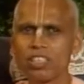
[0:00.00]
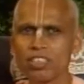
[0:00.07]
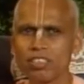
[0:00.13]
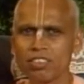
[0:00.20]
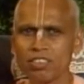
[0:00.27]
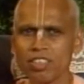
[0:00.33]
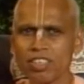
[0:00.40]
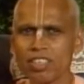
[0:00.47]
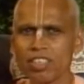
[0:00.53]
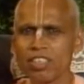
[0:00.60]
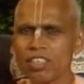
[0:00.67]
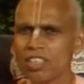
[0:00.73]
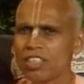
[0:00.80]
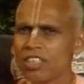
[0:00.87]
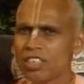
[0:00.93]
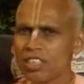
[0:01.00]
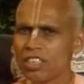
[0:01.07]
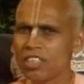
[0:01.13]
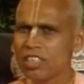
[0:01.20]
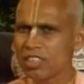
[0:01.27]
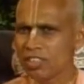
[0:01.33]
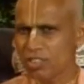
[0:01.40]
to
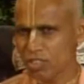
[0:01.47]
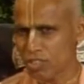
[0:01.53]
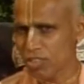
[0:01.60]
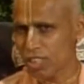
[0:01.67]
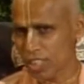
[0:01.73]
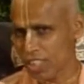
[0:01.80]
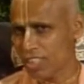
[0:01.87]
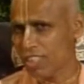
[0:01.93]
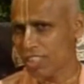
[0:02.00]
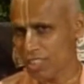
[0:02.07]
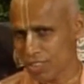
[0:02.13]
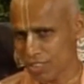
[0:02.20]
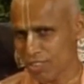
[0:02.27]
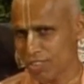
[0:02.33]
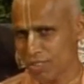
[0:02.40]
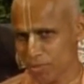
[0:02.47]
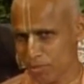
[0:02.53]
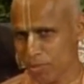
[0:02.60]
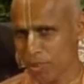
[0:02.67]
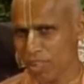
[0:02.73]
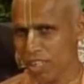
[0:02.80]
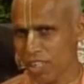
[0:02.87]
start our
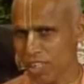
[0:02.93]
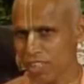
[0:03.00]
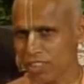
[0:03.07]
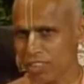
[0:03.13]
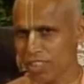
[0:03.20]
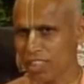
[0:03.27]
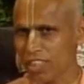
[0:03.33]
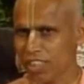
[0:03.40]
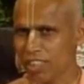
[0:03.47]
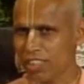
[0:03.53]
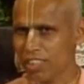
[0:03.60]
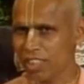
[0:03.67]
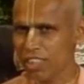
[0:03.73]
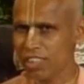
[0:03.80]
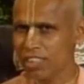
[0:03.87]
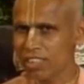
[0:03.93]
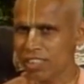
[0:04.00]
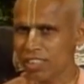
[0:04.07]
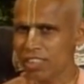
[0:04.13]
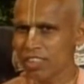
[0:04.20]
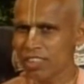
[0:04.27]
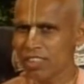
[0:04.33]
Pulakar Sankirtan
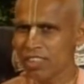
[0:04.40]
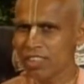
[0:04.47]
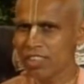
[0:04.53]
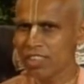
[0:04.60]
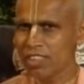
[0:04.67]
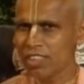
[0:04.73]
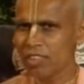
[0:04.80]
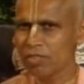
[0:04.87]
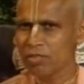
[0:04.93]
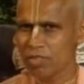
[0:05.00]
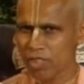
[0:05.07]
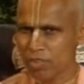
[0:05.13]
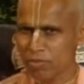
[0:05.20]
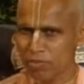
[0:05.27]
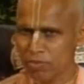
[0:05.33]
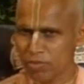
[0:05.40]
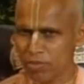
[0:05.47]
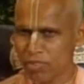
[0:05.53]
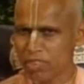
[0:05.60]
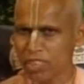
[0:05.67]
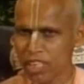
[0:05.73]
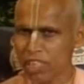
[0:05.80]
from
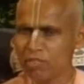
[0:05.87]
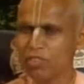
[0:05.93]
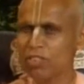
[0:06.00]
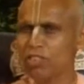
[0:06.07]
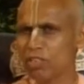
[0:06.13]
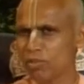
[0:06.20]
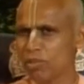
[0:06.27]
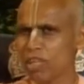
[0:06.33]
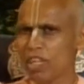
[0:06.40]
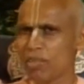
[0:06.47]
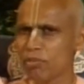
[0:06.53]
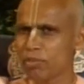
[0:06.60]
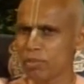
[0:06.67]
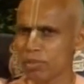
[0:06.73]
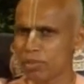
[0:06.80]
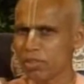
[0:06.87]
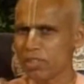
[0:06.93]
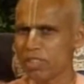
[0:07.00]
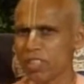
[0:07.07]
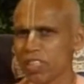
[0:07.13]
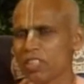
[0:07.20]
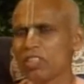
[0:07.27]
Vrindavan to Mayapur,
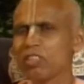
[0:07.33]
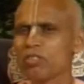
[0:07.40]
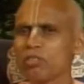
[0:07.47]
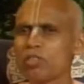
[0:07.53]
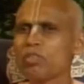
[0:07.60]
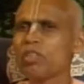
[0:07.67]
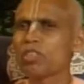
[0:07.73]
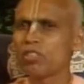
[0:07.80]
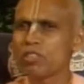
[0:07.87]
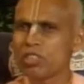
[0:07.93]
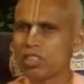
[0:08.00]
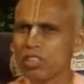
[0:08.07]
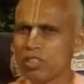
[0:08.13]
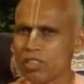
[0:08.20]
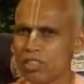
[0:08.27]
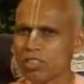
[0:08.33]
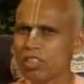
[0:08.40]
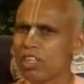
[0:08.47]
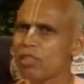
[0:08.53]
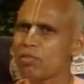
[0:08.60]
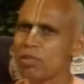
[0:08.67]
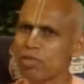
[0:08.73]
we went to see
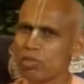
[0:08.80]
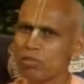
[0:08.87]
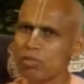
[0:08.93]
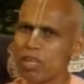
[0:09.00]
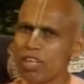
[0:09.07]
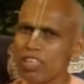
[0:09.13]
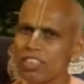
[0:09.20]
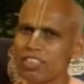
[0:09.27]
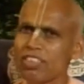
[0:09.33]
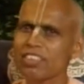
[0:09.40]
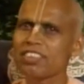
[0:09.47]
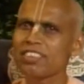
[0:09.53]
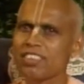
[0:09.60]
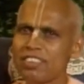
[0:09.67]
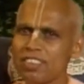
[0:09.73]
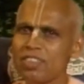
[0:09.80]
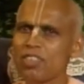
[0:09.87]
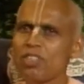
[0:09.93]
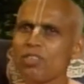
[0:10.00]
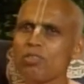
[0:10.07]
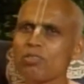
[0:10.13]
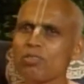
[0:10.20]
Srila Prabhupada.
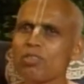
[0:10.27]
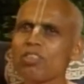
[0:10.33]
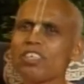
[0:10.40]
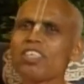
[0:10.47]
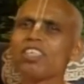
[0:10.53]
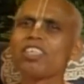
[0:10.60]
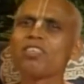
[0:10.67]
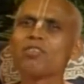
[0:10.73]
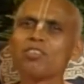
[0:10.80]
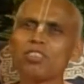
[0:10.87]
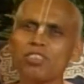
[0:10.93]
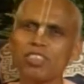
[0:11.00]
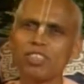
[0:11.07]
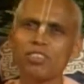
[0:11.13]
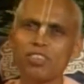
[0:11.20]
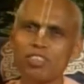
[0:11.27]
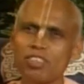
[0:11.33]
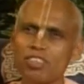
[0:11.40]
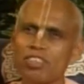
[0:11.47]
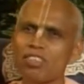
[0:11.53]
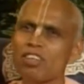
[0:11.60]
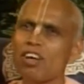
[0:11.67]
Wanted him to give a little
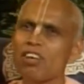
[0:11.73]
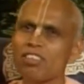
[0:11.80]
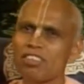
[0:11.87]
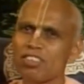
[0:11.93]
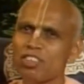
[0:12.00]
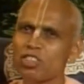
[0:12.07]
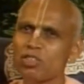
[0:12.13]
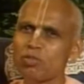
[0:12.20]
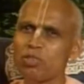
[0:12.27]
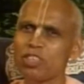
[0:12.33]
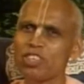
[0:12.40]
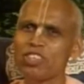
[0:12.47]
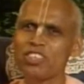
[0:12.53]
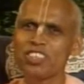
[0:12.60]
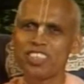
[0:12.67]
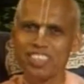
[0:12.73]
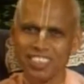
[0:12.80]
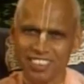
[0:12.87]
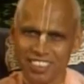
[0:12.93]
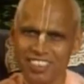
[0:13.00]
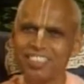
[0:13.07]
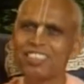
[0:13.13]
inaugural speech
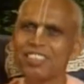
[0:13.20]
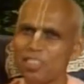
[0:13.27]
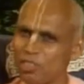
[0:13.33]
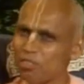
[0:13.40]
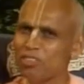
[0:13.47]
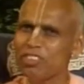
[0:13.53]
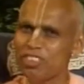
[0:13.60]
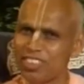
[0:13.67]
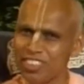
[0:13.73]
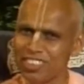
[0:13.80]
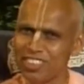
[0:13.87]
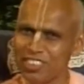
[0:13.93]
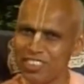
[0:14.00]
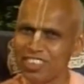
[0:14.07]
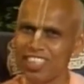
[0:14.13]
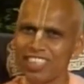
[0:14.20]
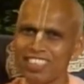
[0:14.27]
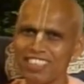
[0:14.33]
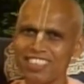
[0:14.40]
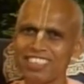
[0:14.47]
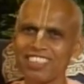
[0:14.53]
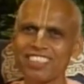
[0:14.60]
and some further
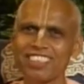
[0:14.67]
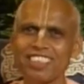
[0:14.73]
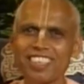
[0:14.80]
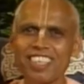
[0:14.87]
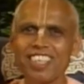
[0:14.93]
instructions.